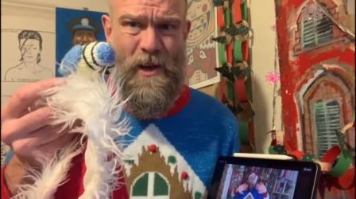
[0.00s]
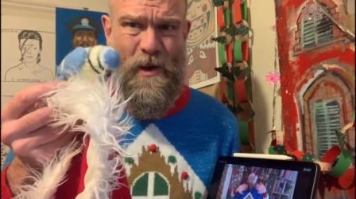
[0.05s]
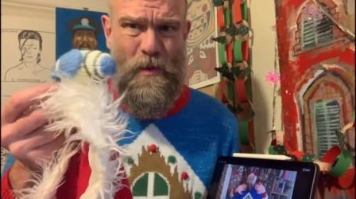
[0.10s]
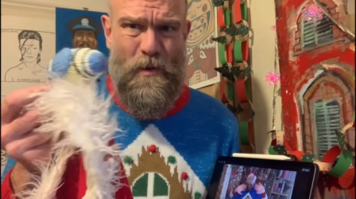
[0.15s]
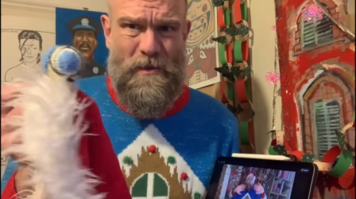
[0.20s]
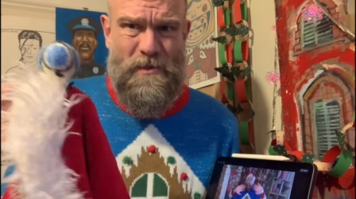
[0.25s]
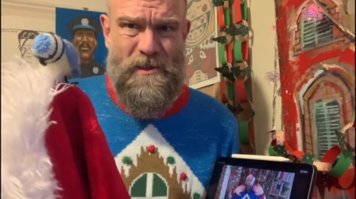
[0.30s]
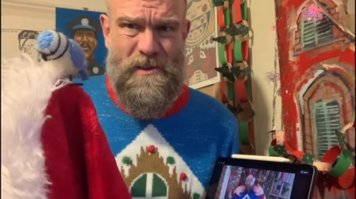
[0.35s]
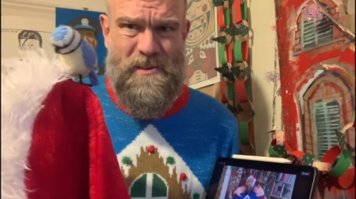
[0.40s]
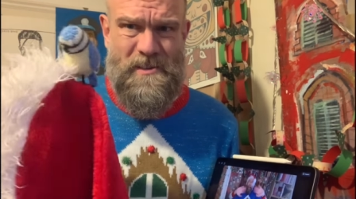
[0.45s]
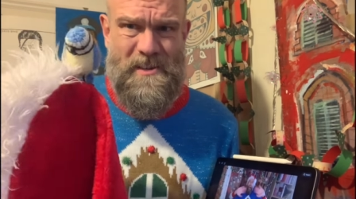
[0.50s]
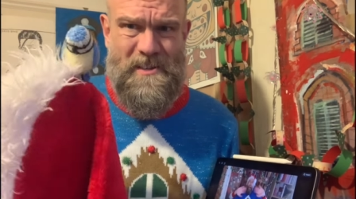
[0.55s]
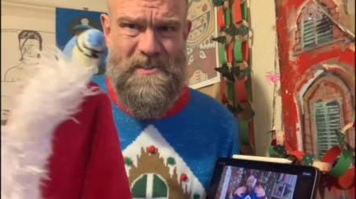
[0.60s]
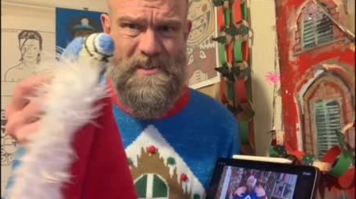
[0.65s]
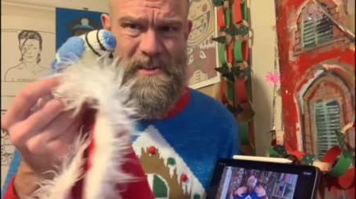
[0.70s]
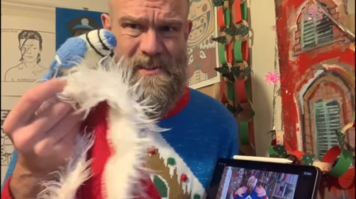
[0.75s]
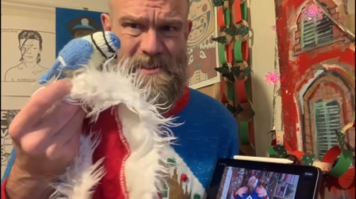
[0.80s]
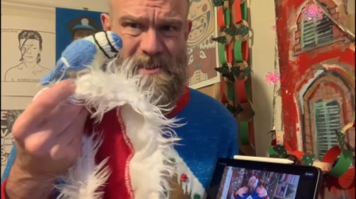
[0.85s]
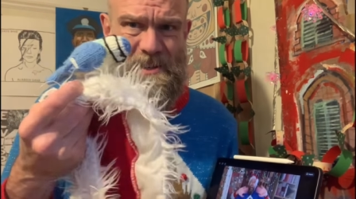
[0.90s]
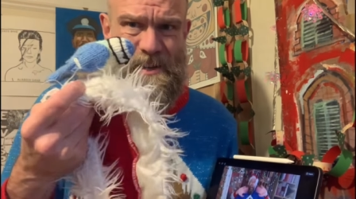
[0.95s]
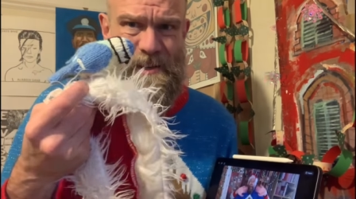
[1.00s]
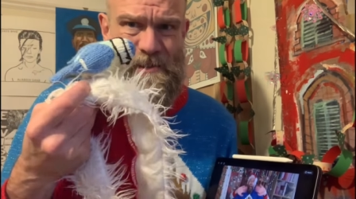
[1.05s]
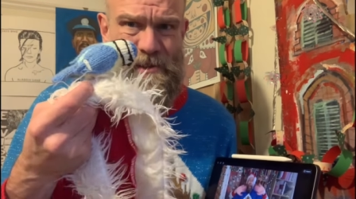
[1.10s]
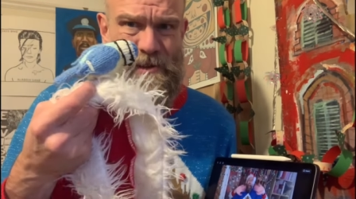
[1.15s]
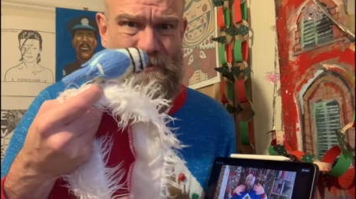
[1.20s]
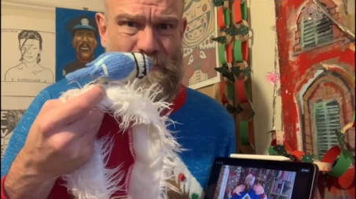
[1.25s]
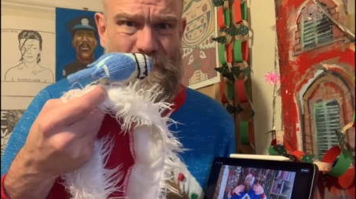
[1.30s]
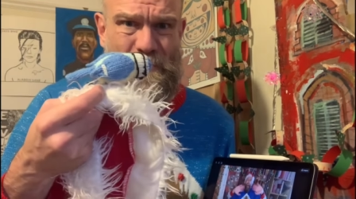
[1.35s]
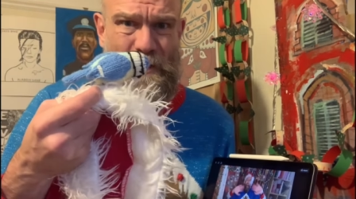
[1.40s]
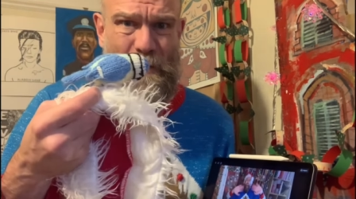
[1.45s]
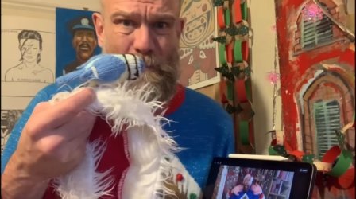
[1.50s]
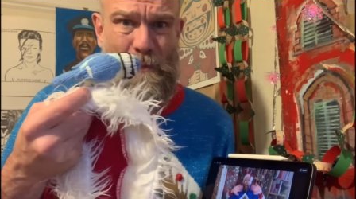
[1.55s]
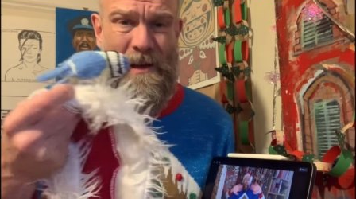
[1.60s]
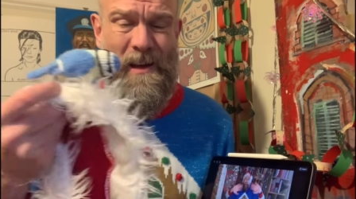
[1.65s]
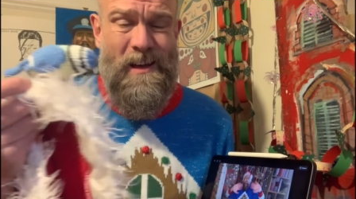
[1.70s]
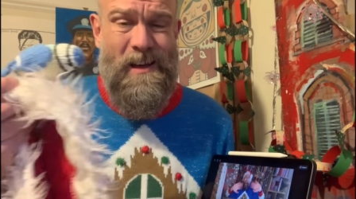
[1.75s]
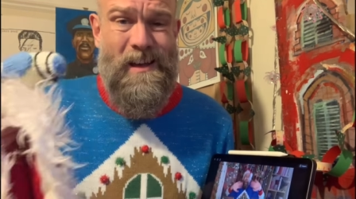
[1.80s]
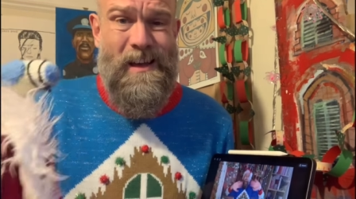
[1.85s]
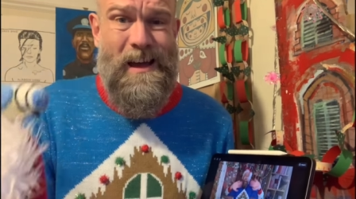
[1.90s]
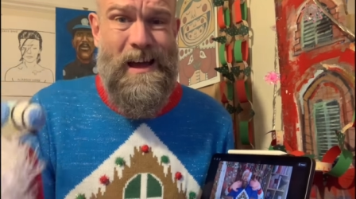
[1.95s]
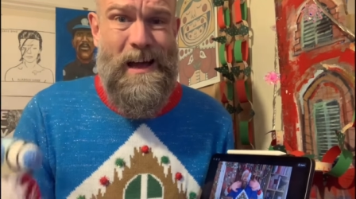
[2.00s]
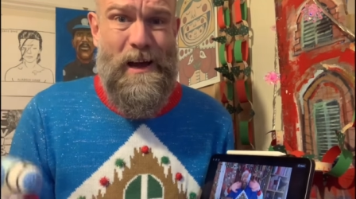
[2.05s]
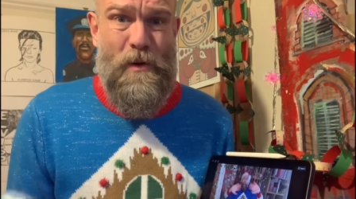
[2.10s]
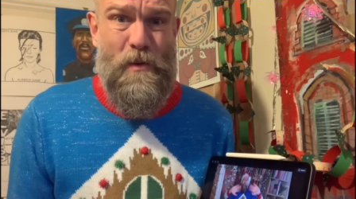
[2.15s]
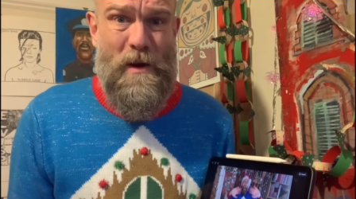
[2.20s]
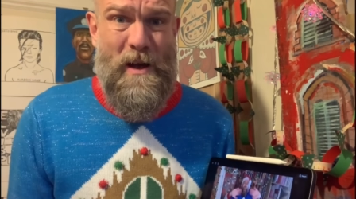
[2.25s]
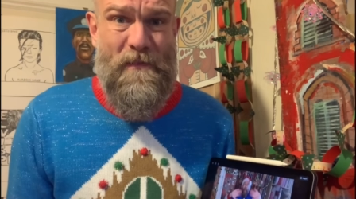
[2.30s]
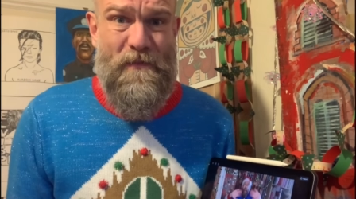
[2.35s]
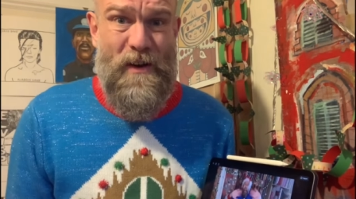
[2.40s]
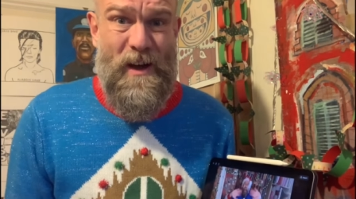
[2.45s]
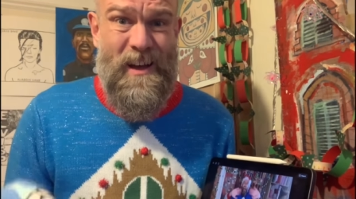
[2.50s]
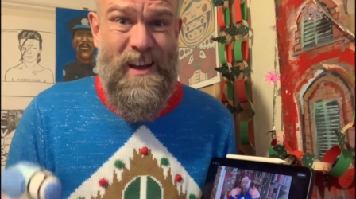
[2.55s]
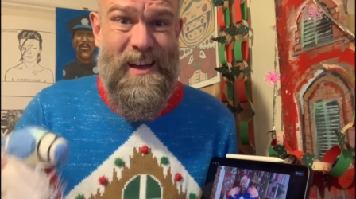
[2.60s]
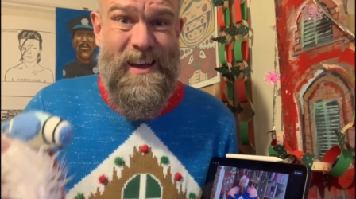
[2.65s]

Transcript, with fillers: with the knitted tit on top However,